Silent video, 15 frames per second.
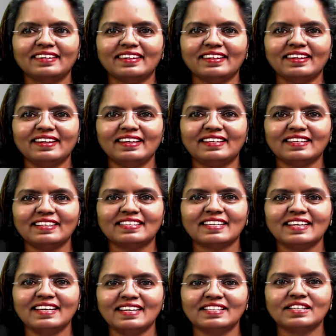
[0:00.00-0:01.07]
it is
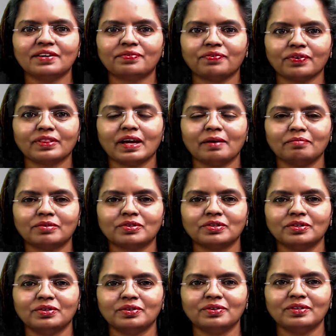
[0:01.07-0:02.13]
easier for them
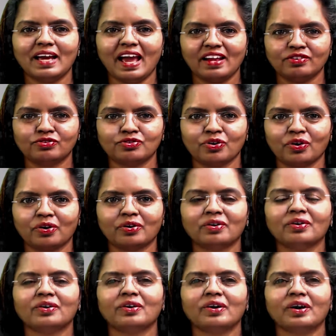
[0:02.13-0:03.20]
to enter
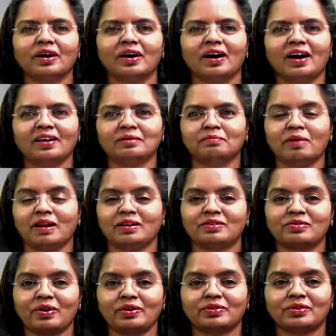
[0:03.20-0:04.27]
and
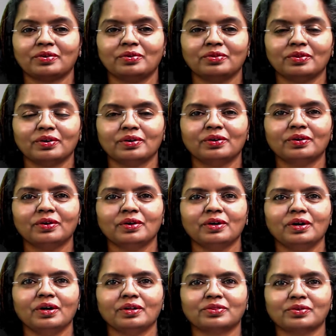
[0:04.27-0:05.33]
penetrate through
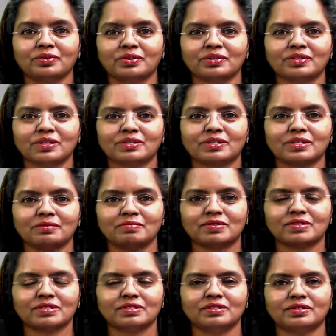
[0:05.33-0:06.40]
the systems
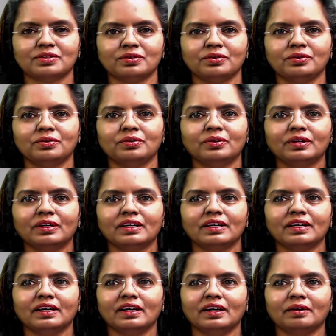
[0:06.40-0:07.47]
and to
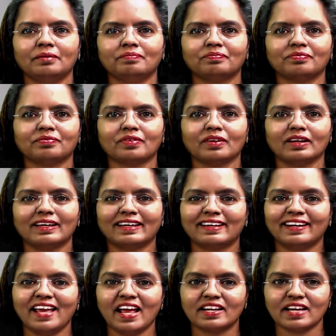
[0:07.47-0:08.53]

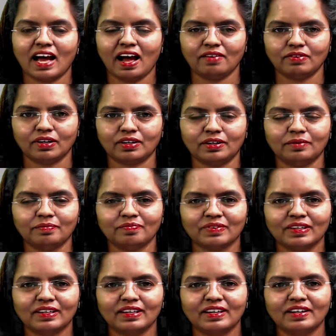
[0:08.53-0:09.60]
create havoc.
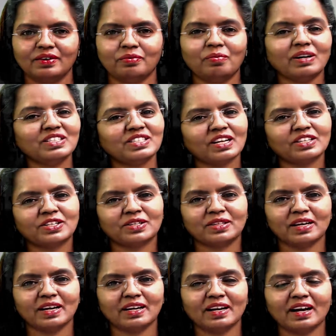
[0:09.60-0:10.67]
One such
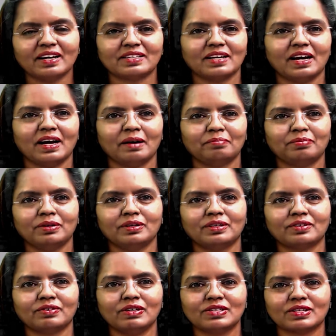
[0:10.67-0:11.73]
thing has happened
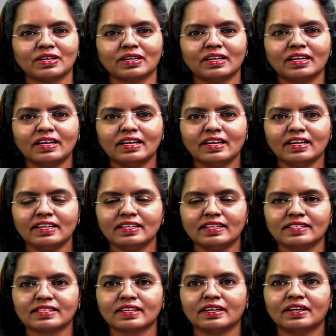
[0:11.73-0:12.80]
recently
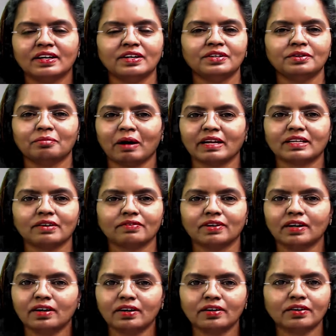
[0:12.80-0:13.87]
is you might have
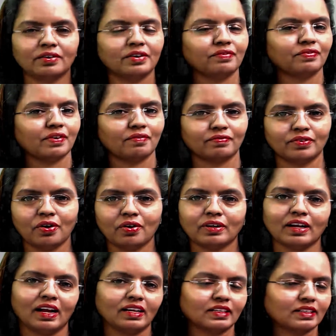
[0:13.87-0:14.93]
heard. If you have not,
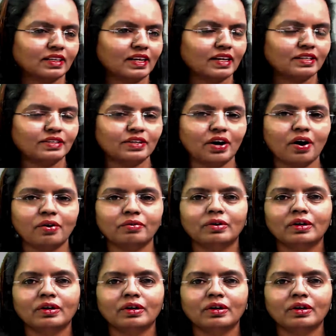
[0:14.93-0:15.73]
I'll let you know.